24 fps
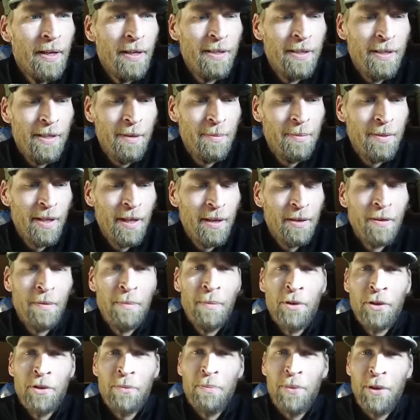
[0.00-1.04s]
it seems like the
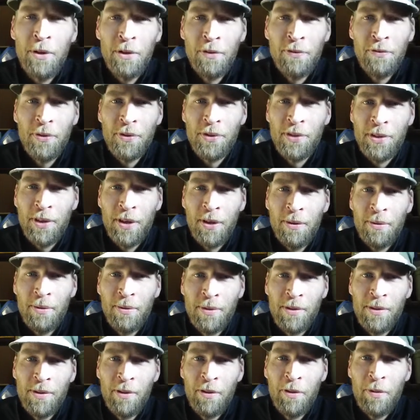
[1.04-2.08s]
most beautiful
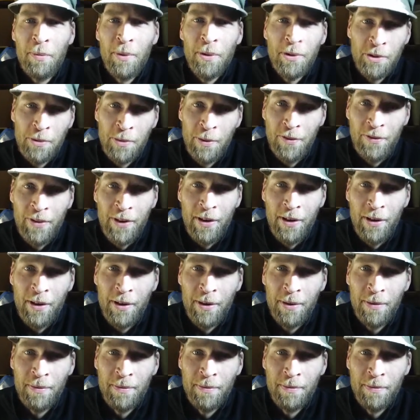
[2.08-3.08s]
stones are the most revered,